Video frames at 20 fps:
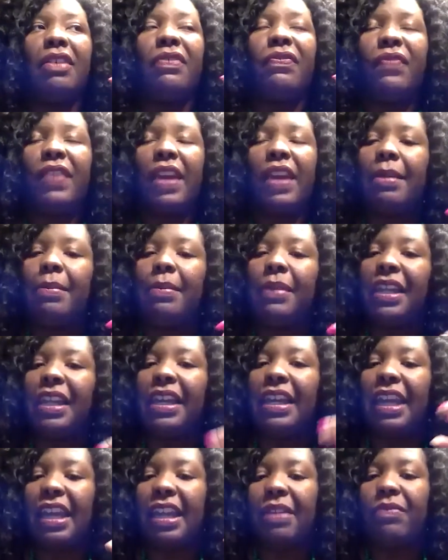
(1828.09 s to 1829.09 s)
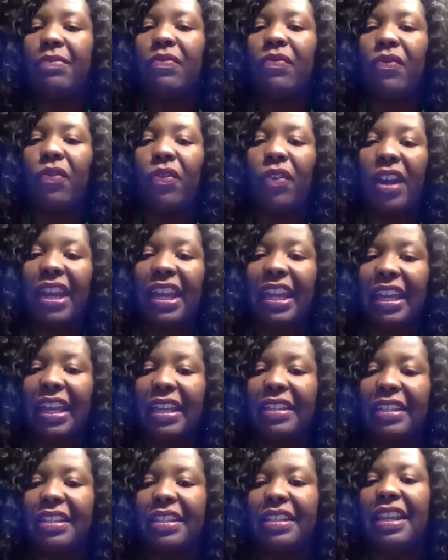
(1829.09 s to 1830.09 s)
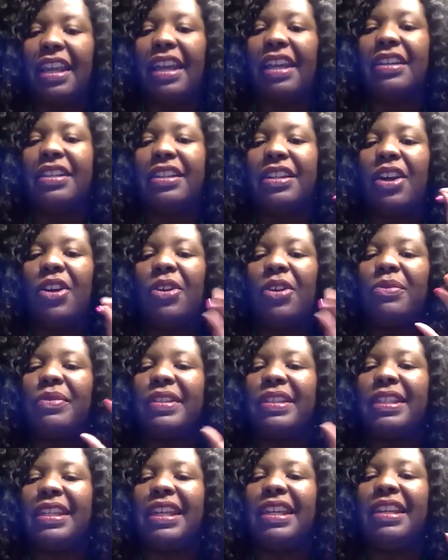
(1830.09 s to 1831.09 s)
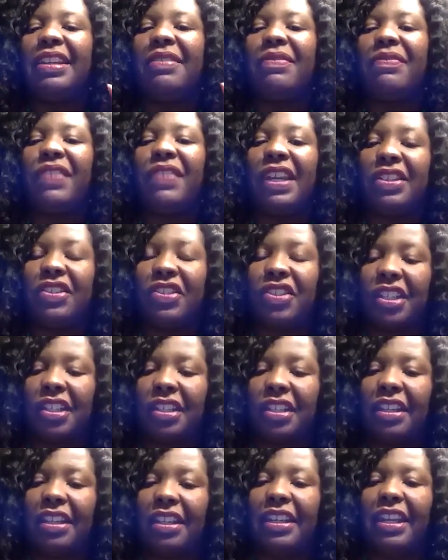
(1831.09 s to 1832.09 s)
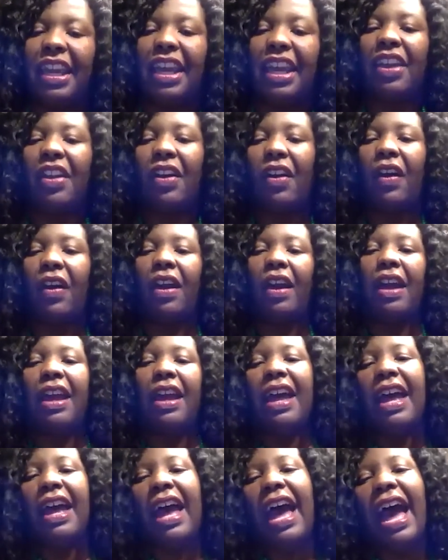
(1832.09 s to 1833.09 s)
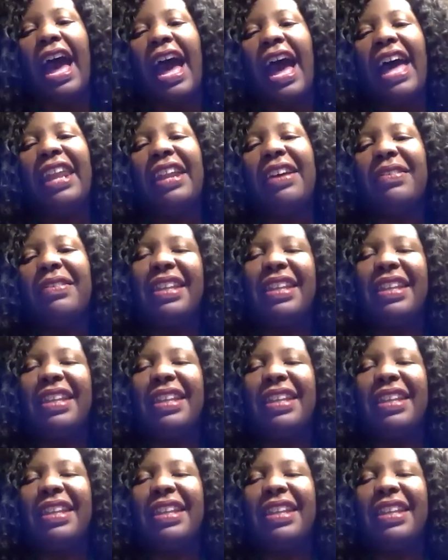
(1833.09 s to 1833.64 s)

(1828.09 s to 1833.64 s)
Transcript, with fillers: the family and friends that don't see the vision that are. Uh, I don't